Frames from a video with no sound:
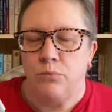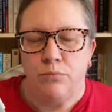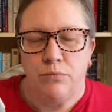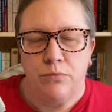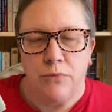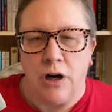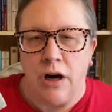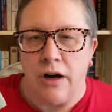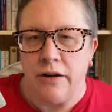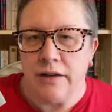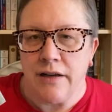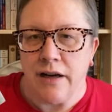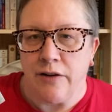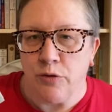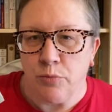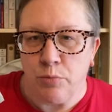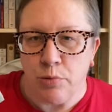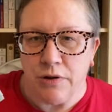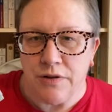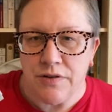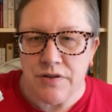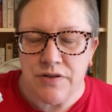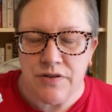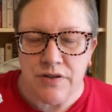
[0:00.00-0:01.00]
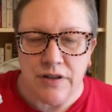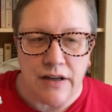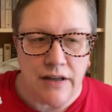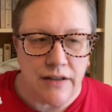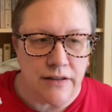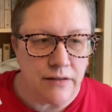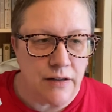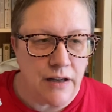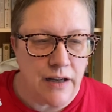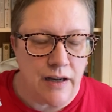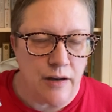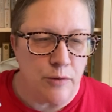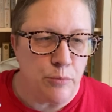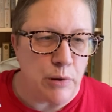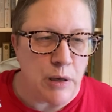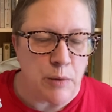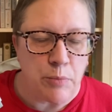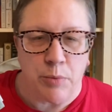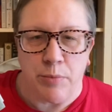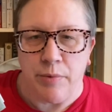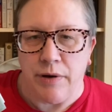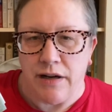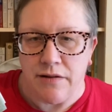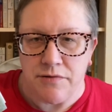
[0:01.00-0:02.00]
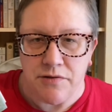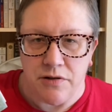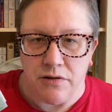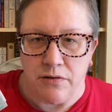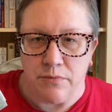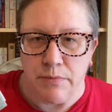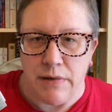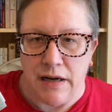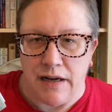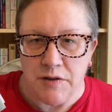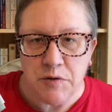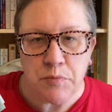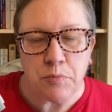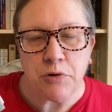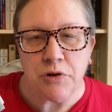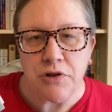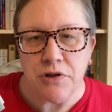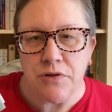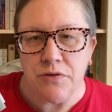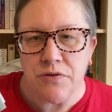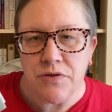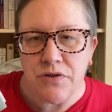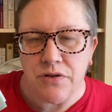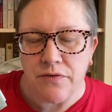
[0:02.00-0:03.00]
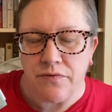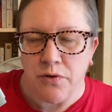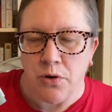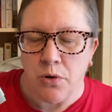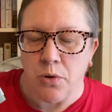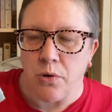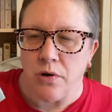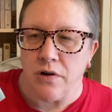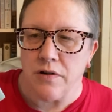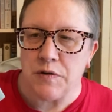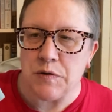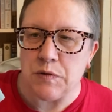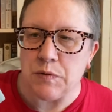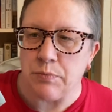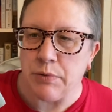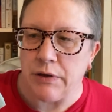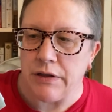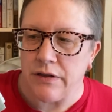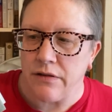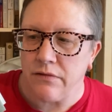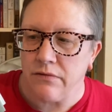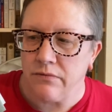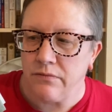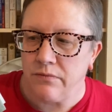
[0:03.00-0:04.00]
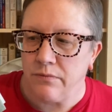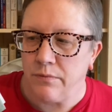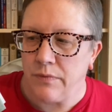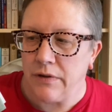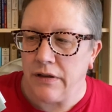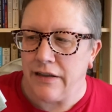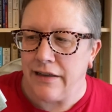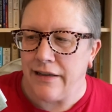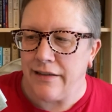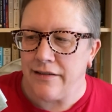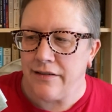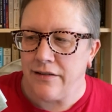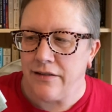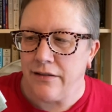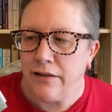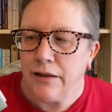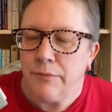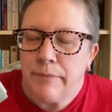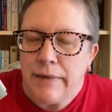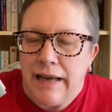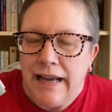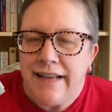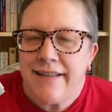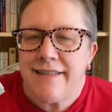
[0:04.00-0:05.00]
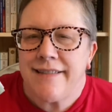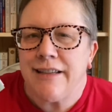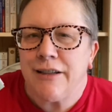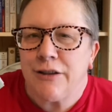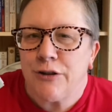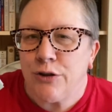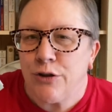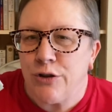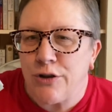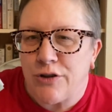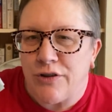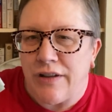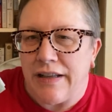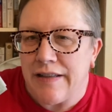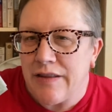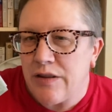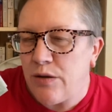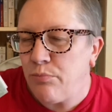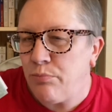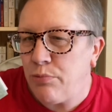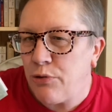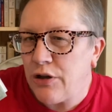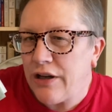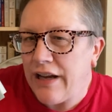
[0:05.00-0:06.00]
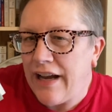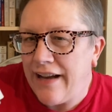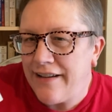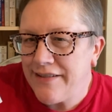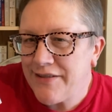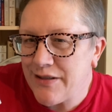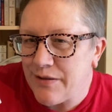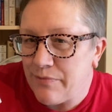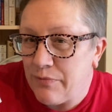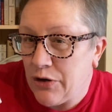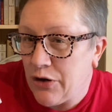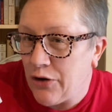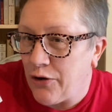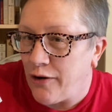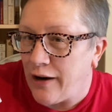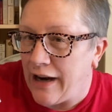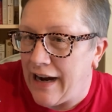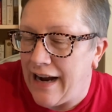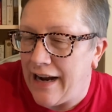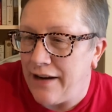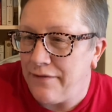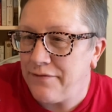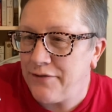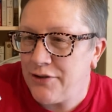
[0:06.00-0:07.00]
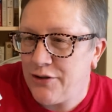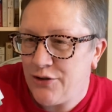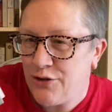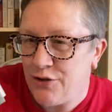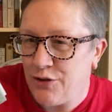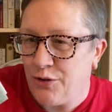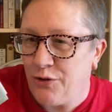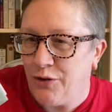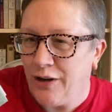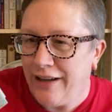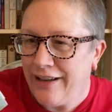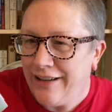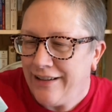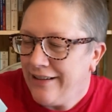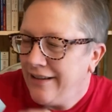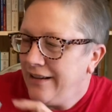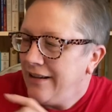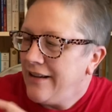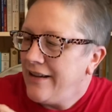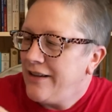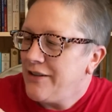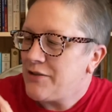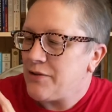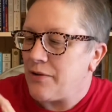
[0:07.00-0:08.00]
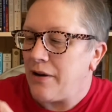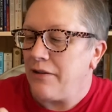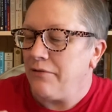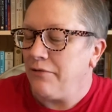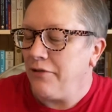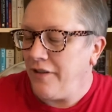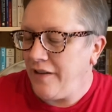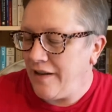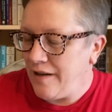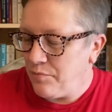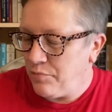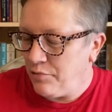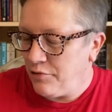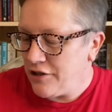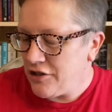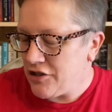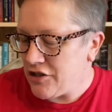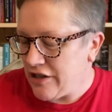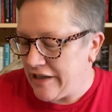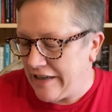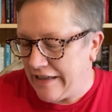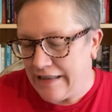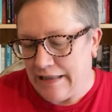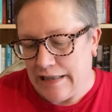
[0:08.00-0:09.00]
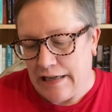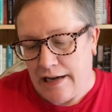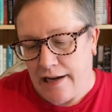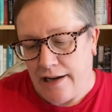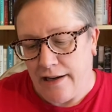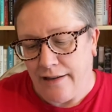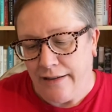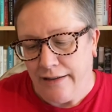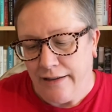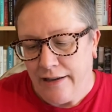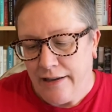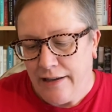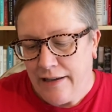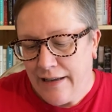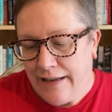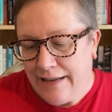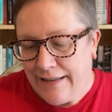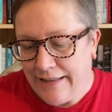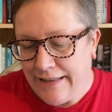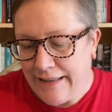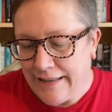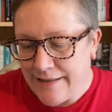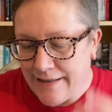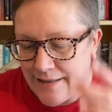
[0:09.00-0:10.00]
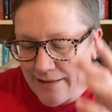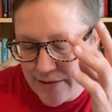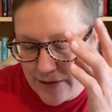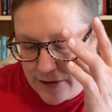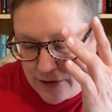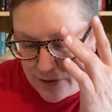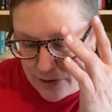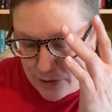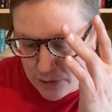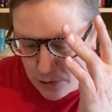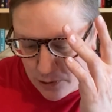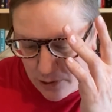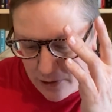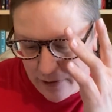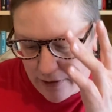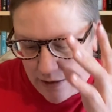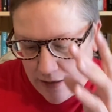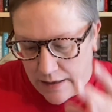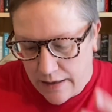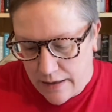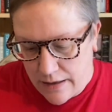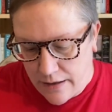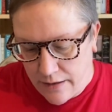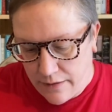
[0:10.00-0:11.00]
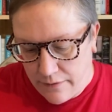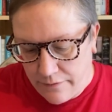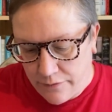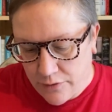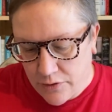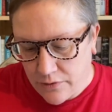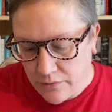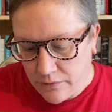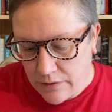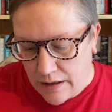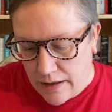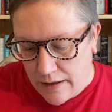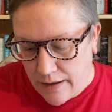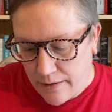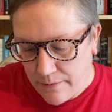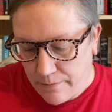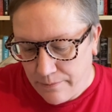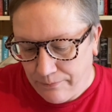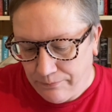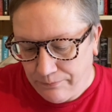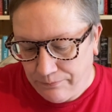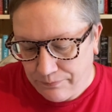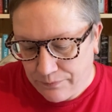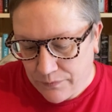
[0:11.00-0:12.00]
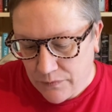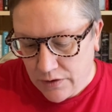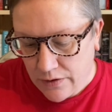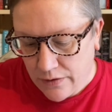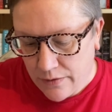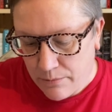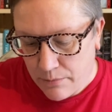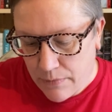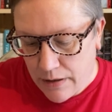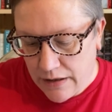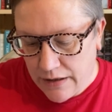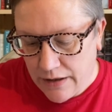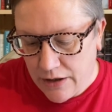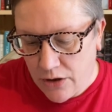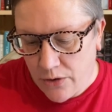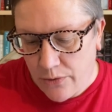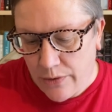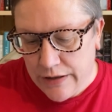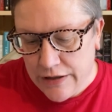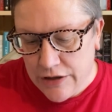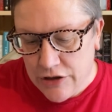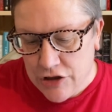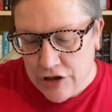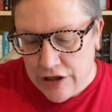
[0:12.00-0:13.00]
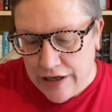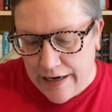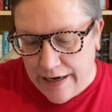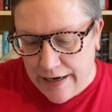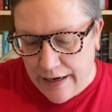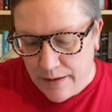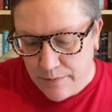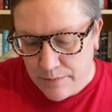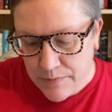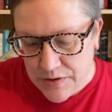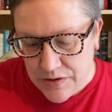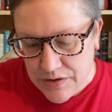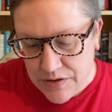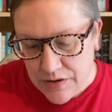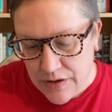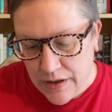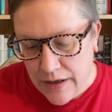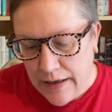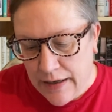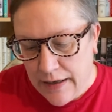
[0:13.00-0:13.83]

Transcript: hardcover books and paperbacks are mass produced, of course, but it makes it look like the book has some craft to it. So I really appreciated that. And this is the story of Mungo and James.